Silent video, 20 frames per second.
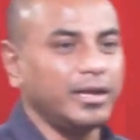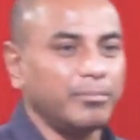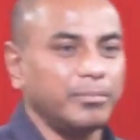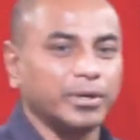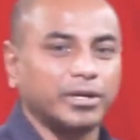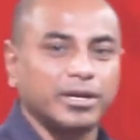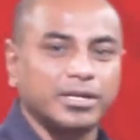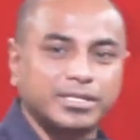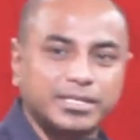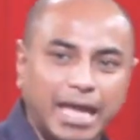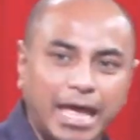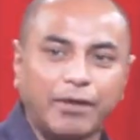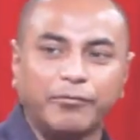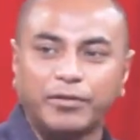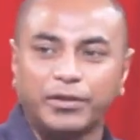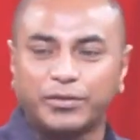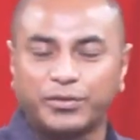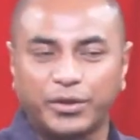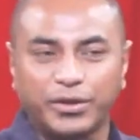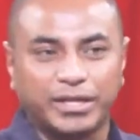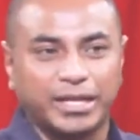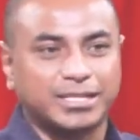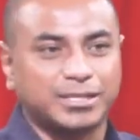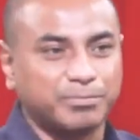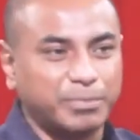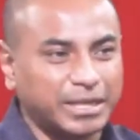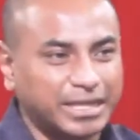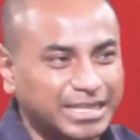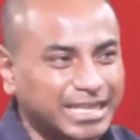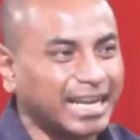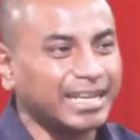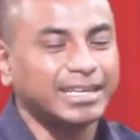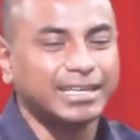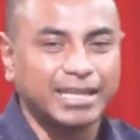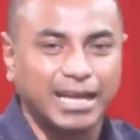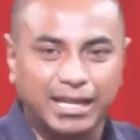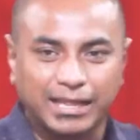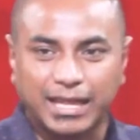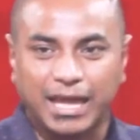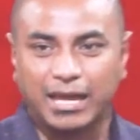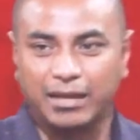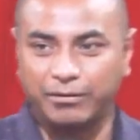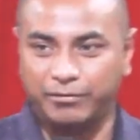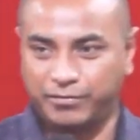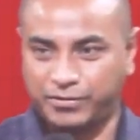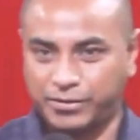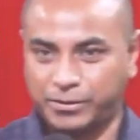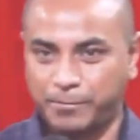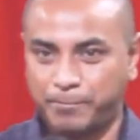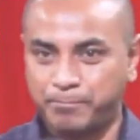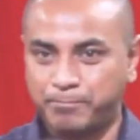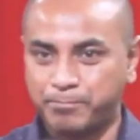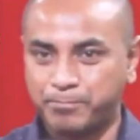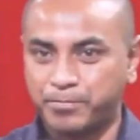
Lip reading: Because everything that's been done in our lives